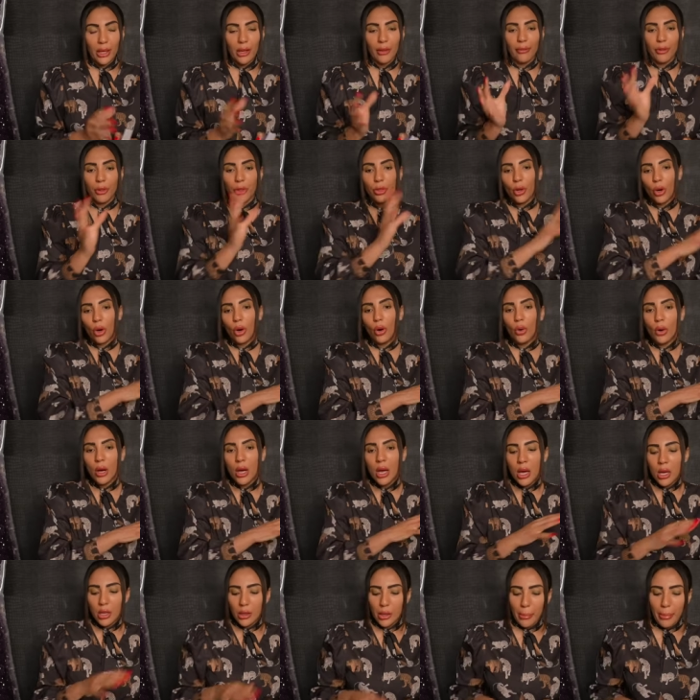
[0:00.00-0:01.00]
even though
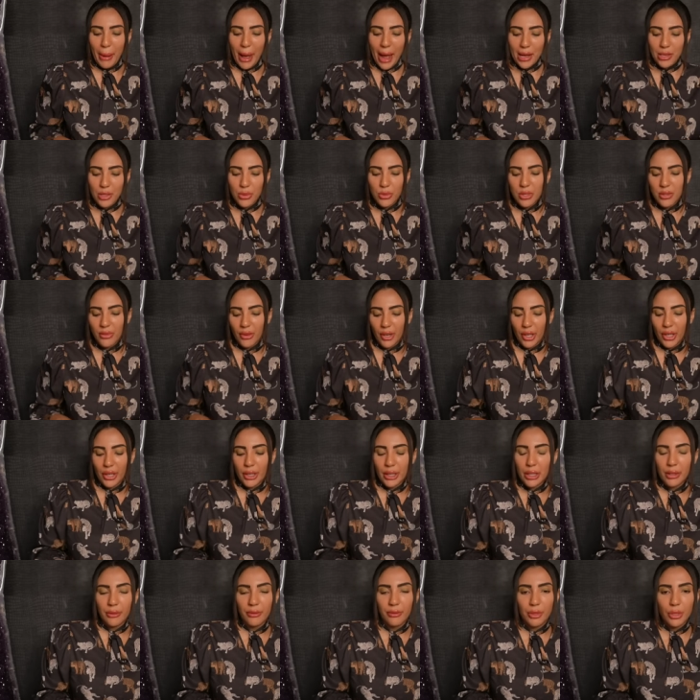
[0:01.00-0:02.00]
the past was very
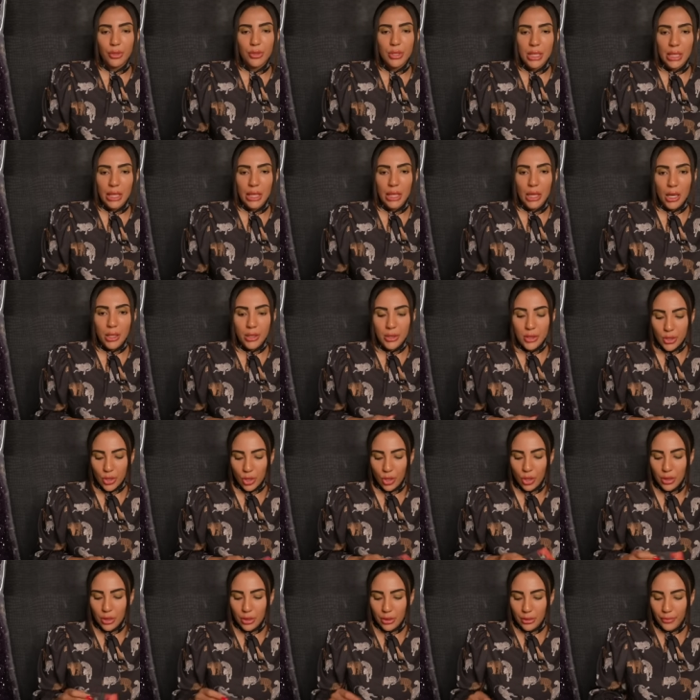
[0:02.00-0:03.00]
confusing and
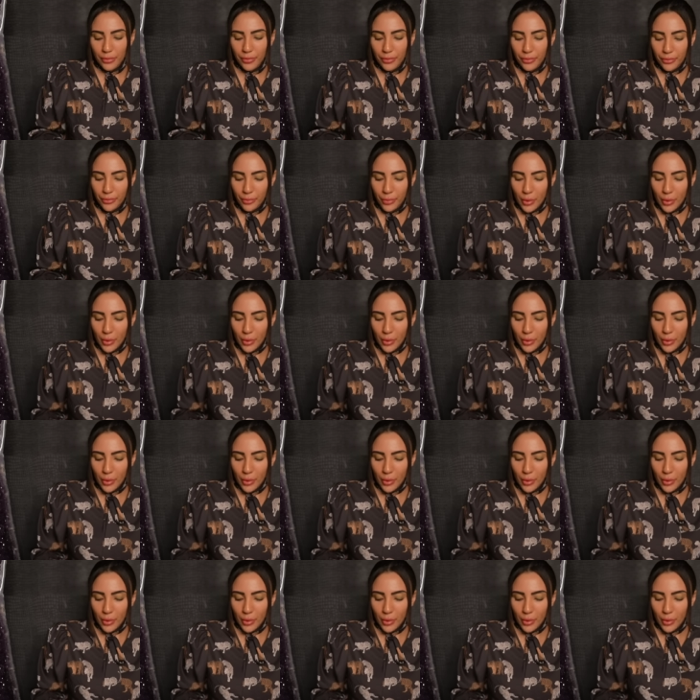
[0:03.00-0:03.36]
uncertain.